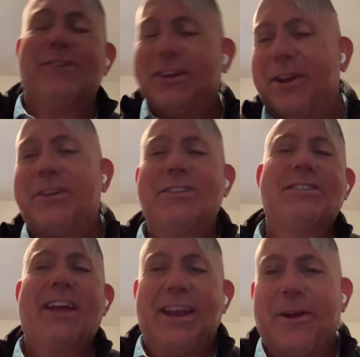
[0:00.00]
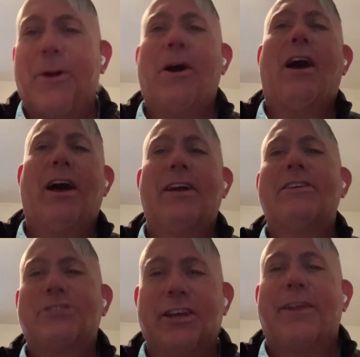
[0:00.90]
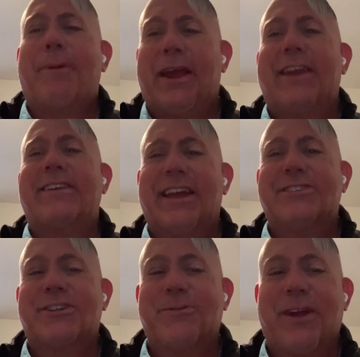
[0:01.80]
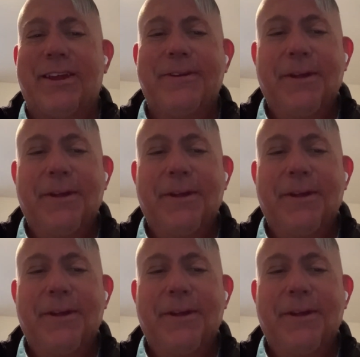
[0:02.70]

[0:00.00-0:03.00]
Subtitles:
You know, you just kind of go, ah, oh, should have paid attention, right?